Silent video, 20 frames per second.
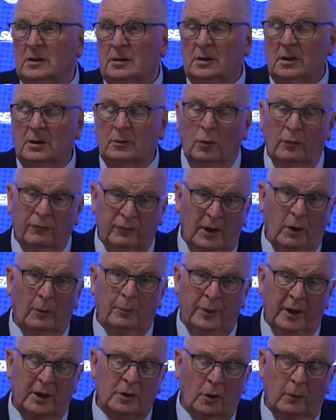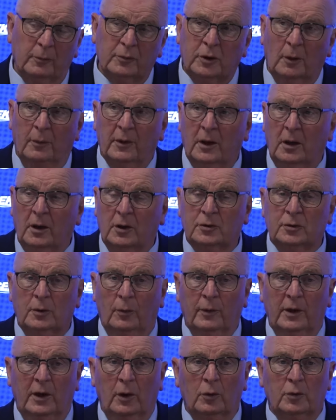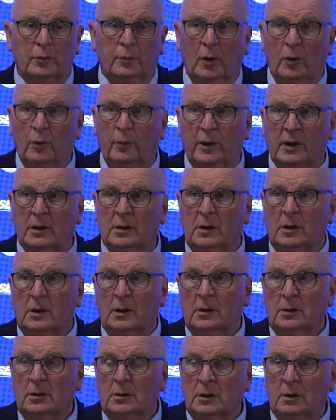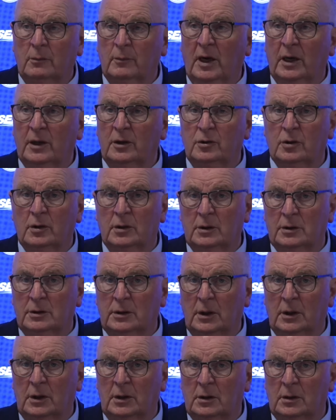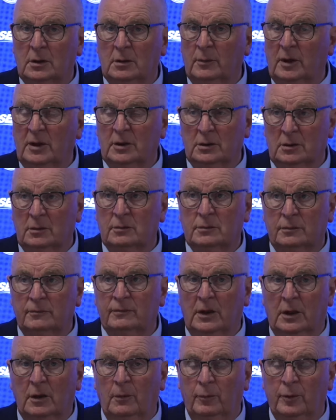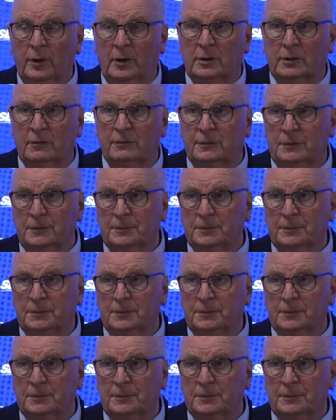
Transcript: And hopefully I'll pick up some of that, or someone else will. But the manager's very impressive.